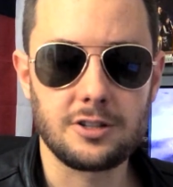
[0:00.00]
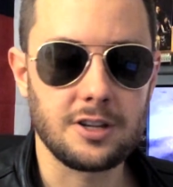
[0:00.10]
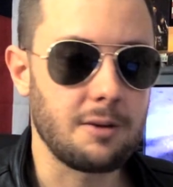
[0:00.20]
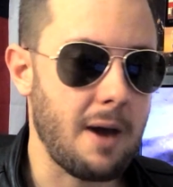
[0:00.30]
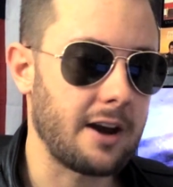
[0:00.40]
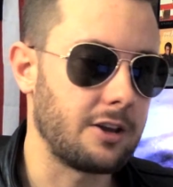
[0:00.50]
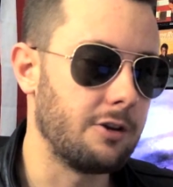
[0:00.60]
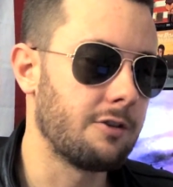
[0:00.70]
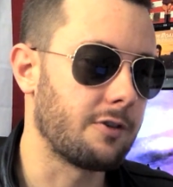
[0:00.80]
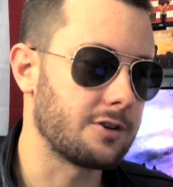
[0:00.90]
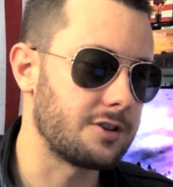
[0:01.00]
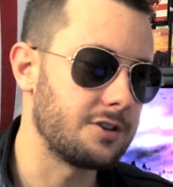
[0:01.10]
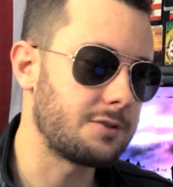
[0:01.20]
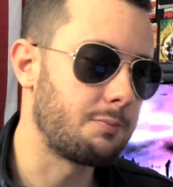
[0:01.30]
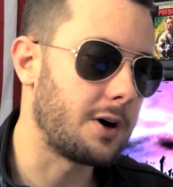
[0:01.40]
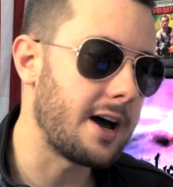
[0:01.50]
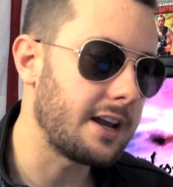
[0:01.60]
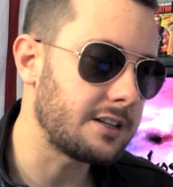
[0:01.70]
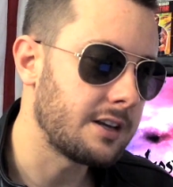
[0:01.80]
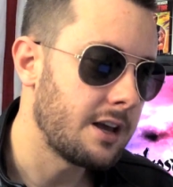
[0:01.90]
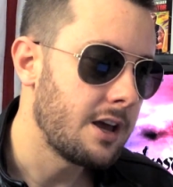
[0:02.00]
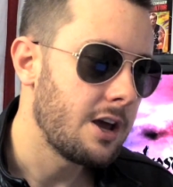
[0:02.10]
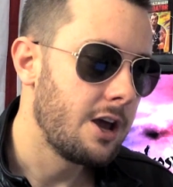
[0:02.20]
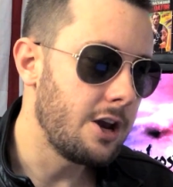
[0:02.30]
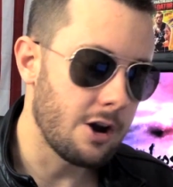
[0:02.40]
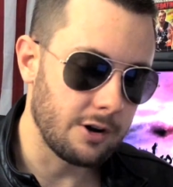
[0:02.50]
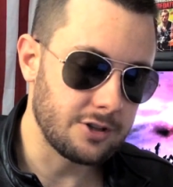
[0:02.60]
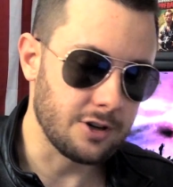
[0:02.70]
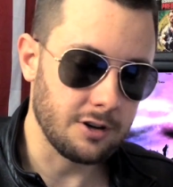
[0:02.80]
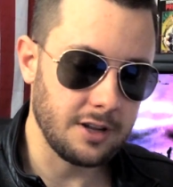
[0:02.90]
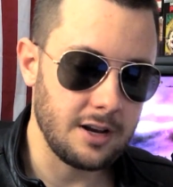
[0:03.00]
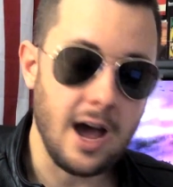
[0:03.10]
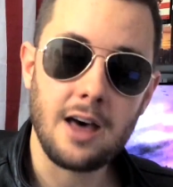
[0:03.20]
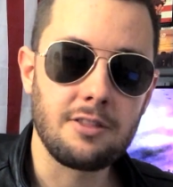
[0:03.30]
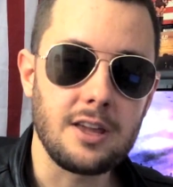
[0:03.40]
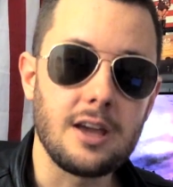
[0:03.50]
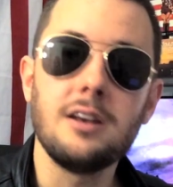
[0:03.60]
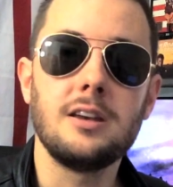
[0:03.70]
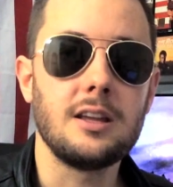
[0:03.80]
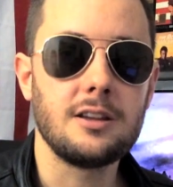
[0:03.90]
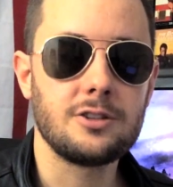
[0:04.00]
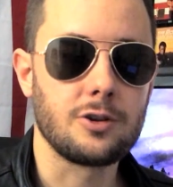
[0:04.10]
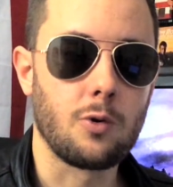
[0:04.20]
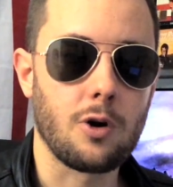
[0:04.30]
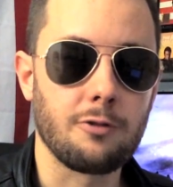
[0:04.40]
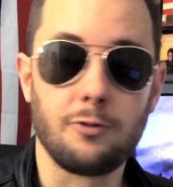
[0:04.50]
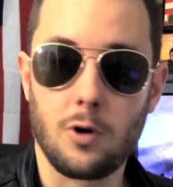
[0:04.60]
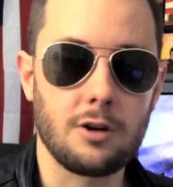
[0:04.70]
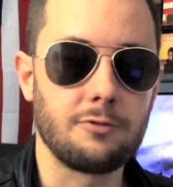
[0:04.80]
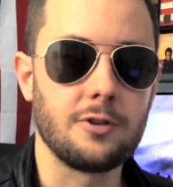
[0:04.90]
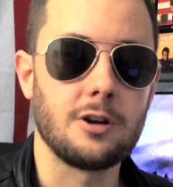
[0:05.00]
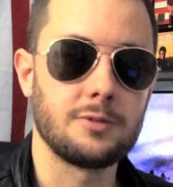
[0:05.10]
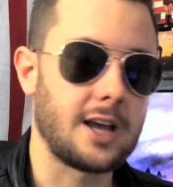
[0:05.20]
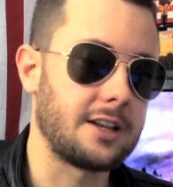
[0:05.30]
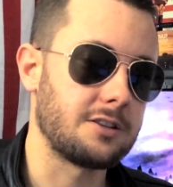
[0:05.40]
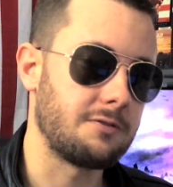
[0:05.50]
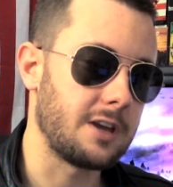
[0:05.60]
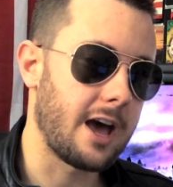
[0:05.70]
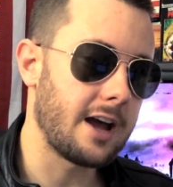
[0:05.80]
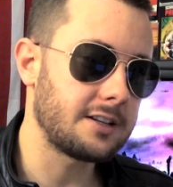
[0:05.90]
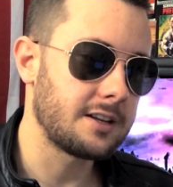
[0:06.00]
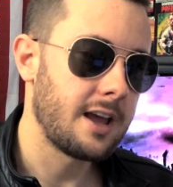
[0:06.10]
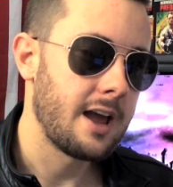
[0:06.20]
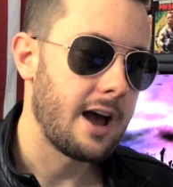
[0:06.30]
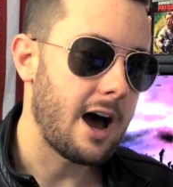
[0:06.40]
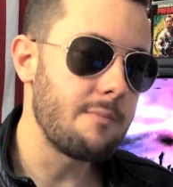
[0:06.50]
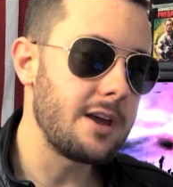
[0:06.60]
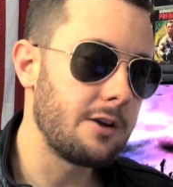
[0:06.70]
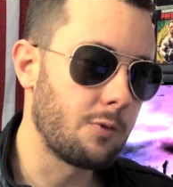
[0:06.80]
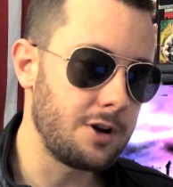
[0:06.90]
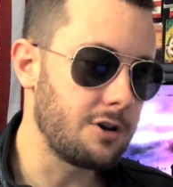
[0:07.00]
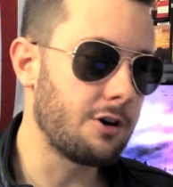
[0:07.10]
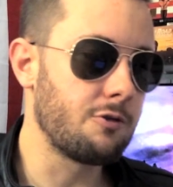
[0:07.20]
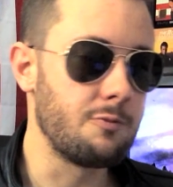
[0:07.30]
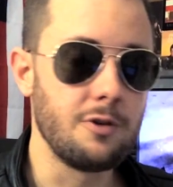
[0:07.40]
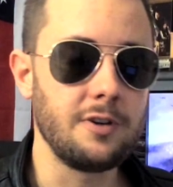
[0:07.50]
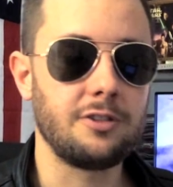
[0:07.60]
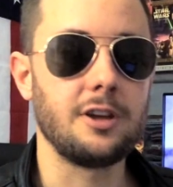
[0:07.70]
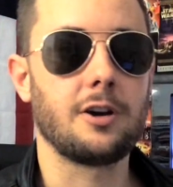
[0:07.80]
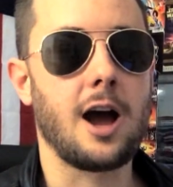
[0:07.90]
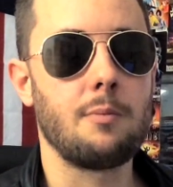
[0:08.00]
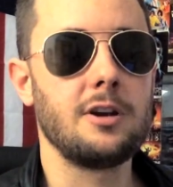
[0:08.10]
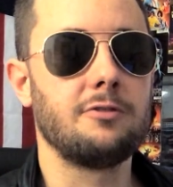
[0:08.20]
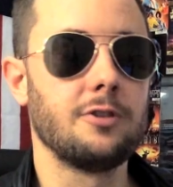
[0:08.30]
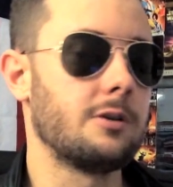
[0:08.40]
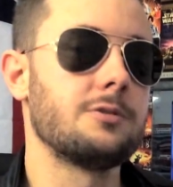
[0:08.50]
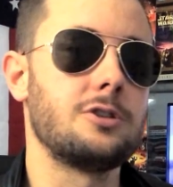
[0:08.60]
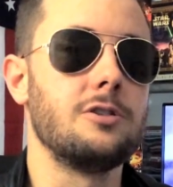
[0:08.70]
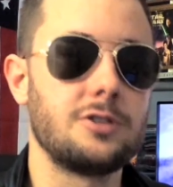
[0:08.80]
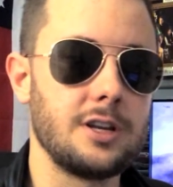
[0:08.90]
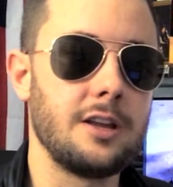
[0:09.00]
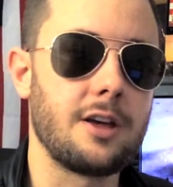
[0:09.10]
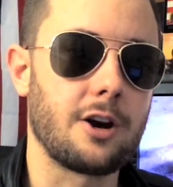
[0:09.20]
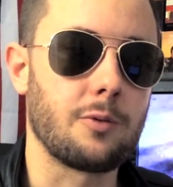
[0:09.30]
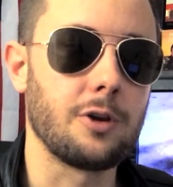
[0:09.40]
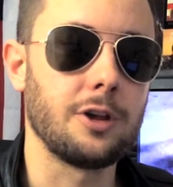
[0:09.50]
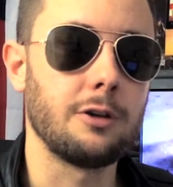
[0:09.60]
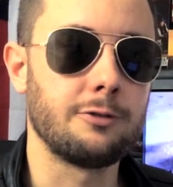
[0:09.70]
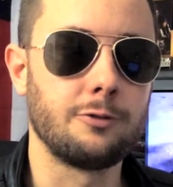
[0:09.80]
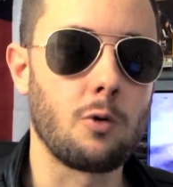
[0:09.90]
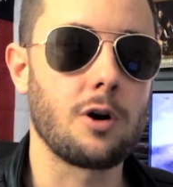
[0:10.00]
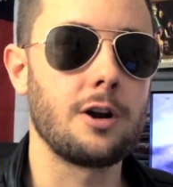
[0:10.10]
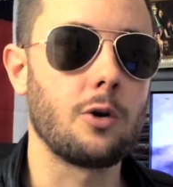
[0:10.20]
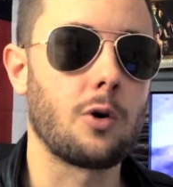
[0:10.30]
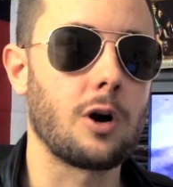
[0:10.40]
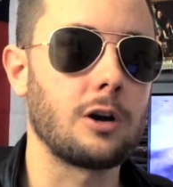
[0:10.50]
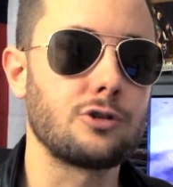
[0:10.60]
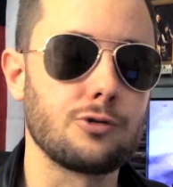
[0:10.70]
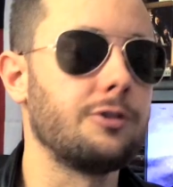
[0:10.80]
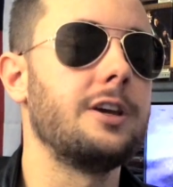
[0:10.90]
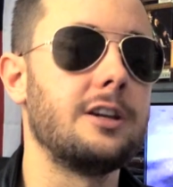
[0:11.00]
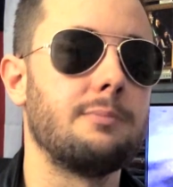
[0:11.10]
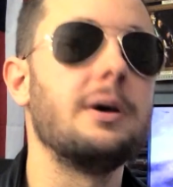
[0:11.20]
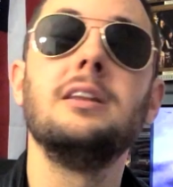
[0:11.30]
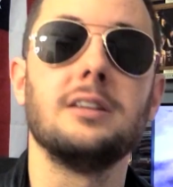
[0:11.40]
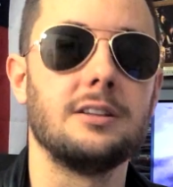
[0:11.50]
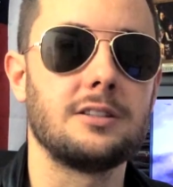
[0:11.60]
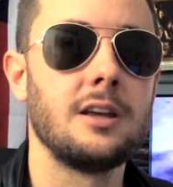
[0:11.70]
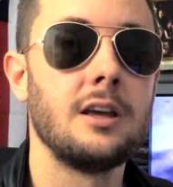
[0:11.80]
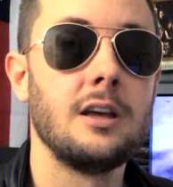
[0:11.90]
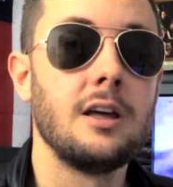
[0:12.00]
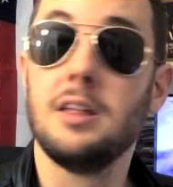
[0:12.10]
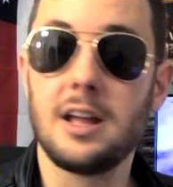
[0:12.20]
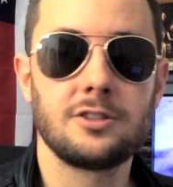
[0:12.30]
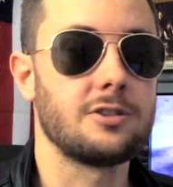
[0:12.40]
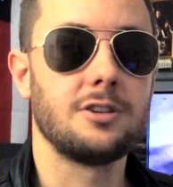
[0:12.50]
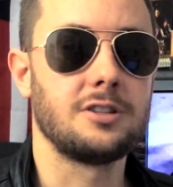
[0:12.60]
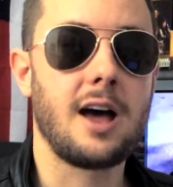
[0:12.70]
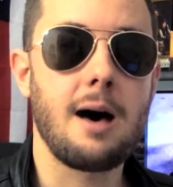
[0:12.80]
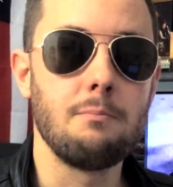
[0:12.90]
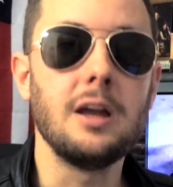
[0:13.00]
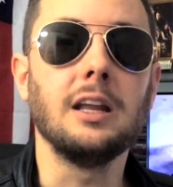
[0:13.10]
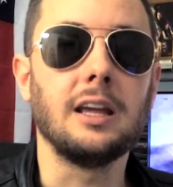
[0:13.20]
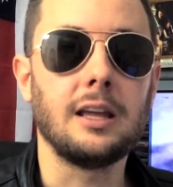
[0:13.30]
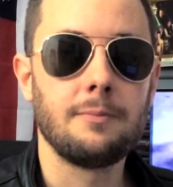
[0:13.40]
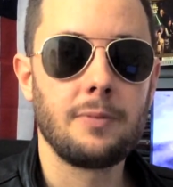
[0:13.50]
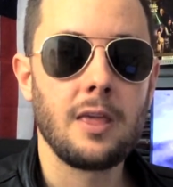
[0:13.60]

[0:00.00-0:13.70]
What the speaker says: cinematic universes, but, it's certainly not the indies or foreign films as of yet. I mean, when you go to a movie theater, how many films do you see that are really foreign or truly independent? The answer is not many.